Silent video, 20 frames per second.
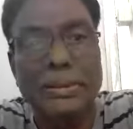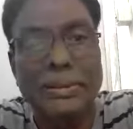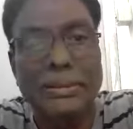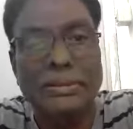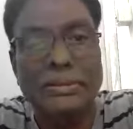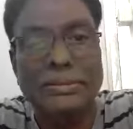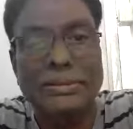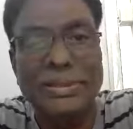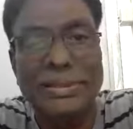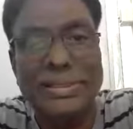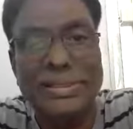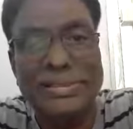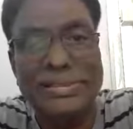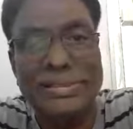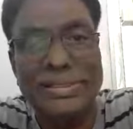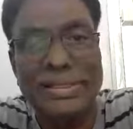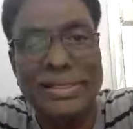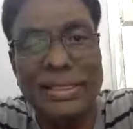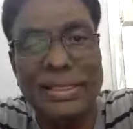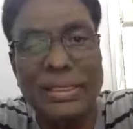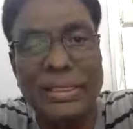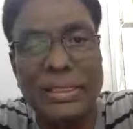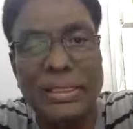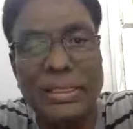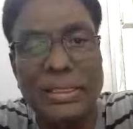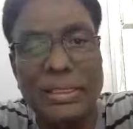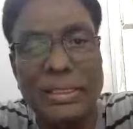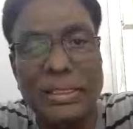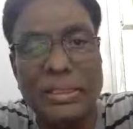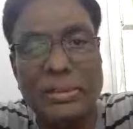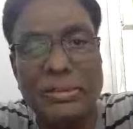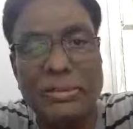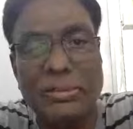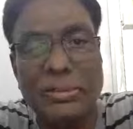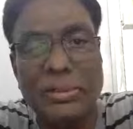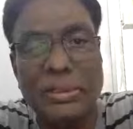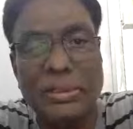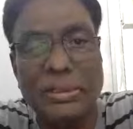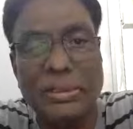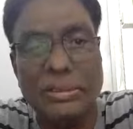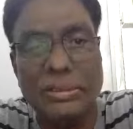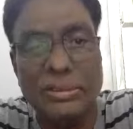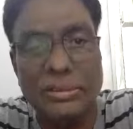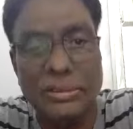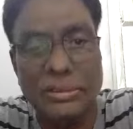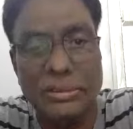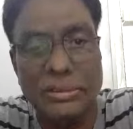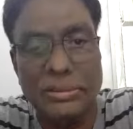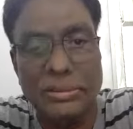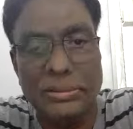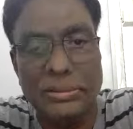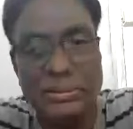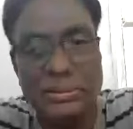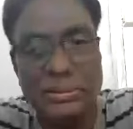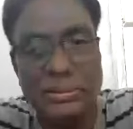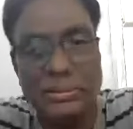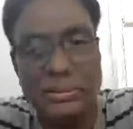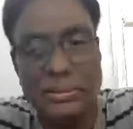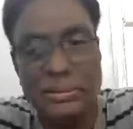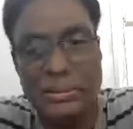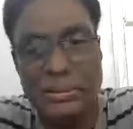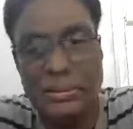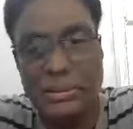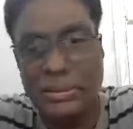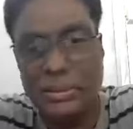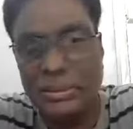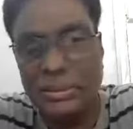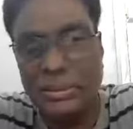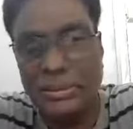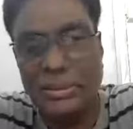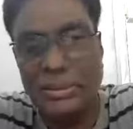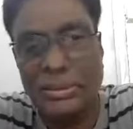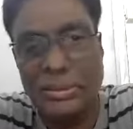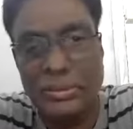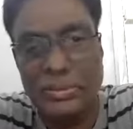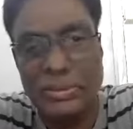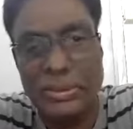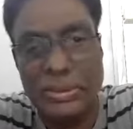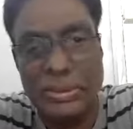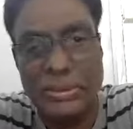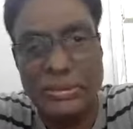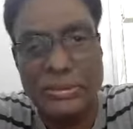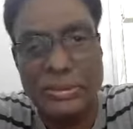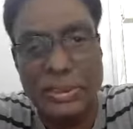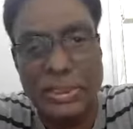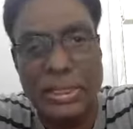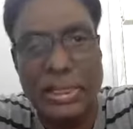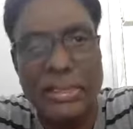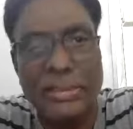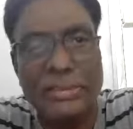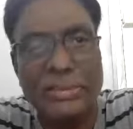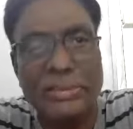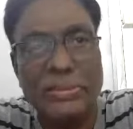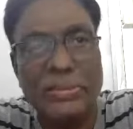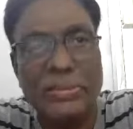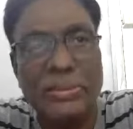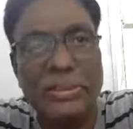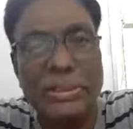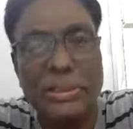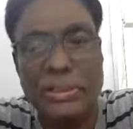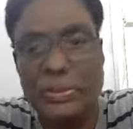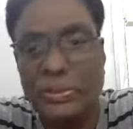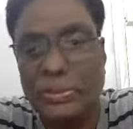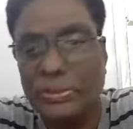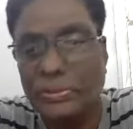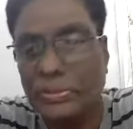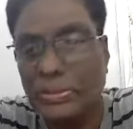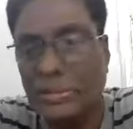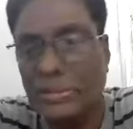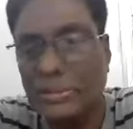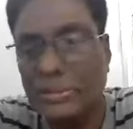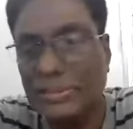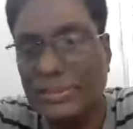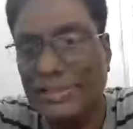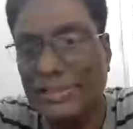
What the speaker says: So yesterday could not talk because I had some other commitments.